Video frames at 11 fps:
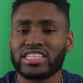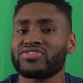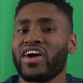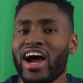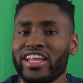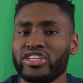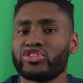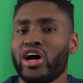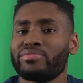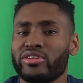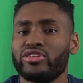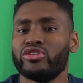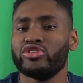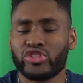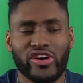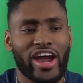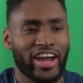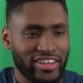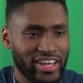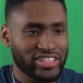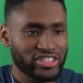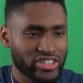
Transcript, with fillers: has finally dropped a new track, ladies and